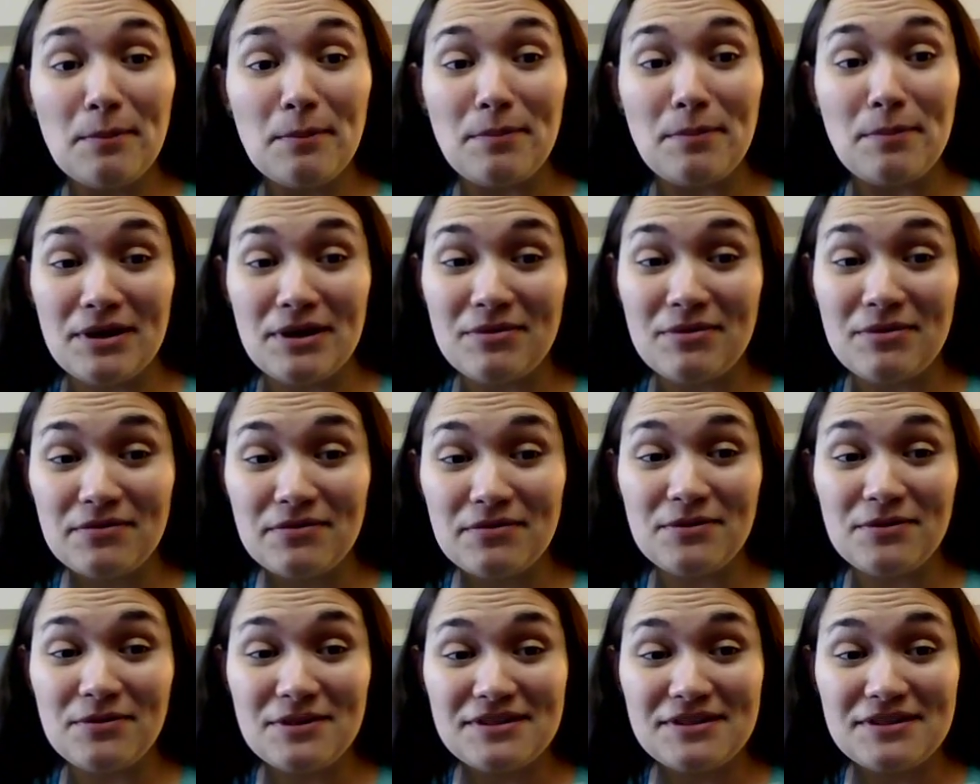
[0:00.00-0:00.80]
Baby
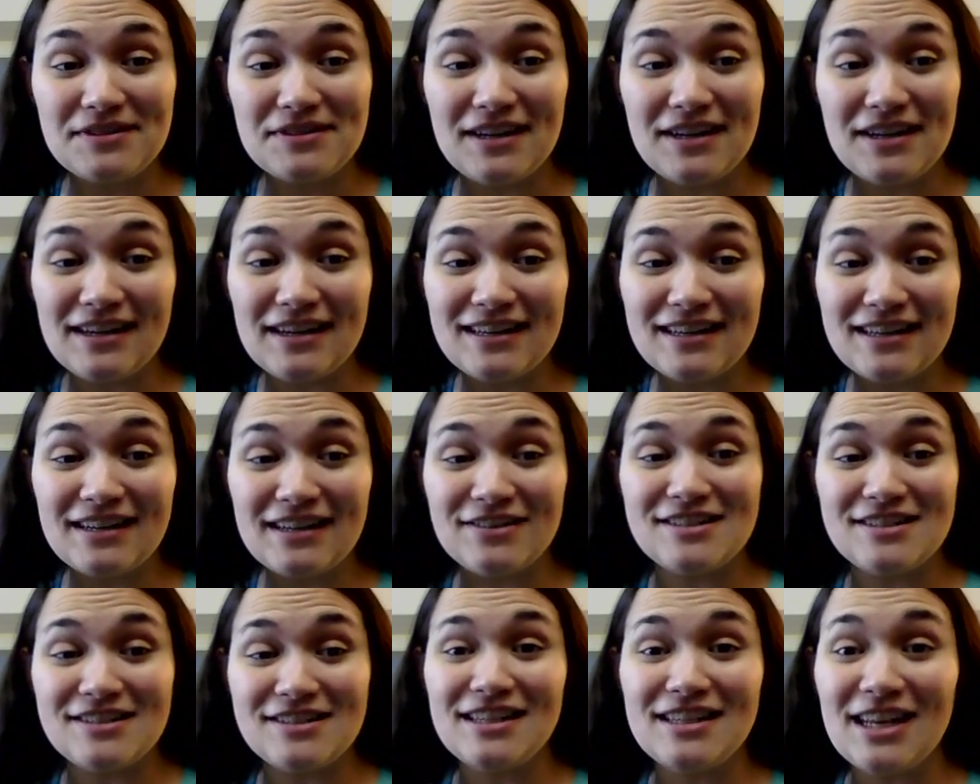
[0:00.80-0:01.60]
food is not a
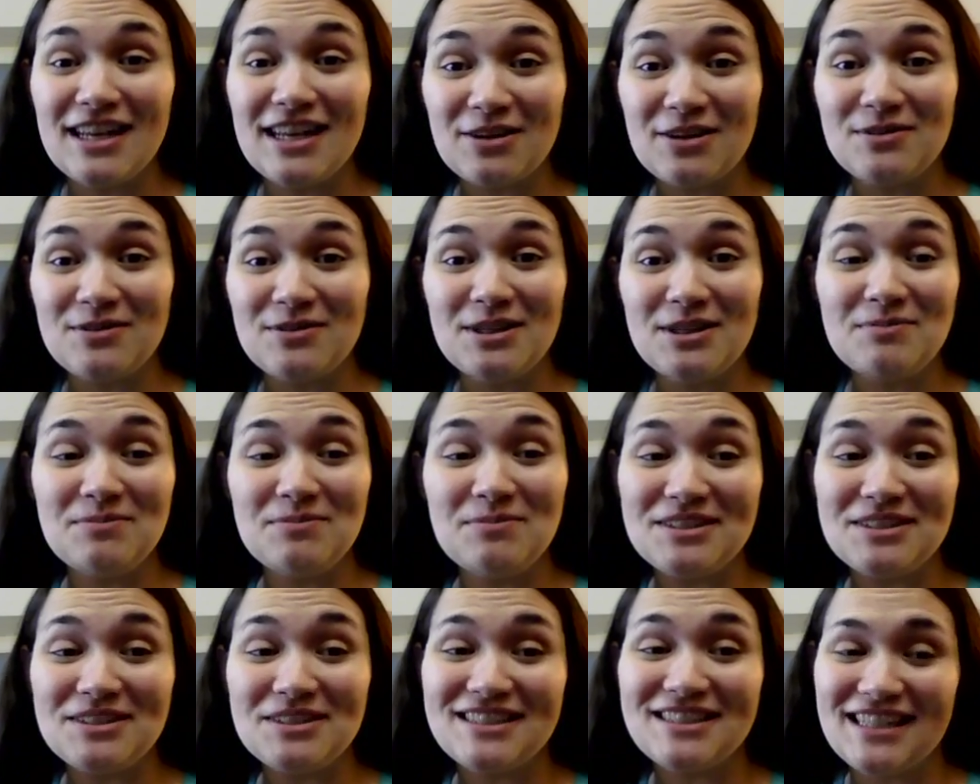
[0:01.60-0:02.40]
Crested Gecko tip,
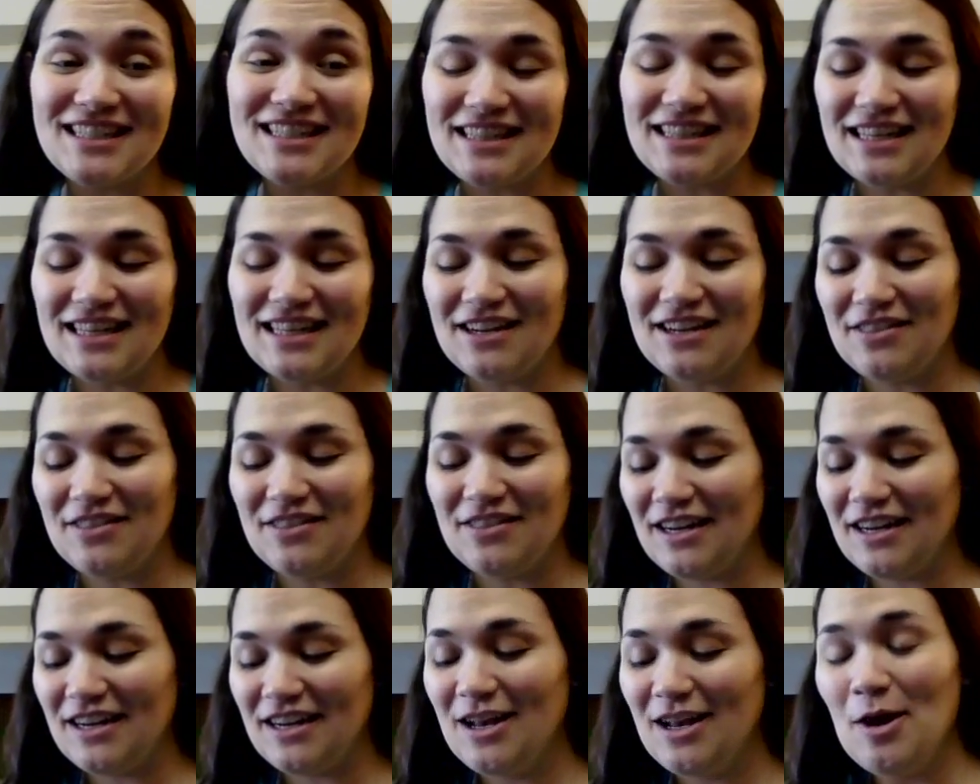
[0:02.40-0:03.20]
just to get that out
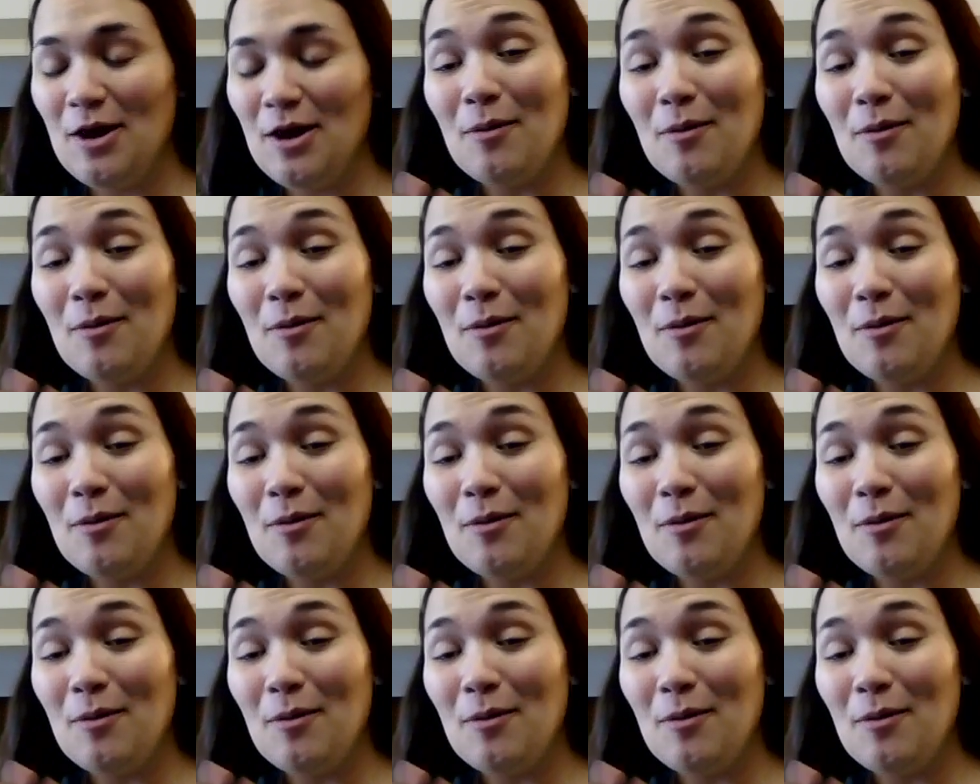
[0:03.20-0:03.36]
there.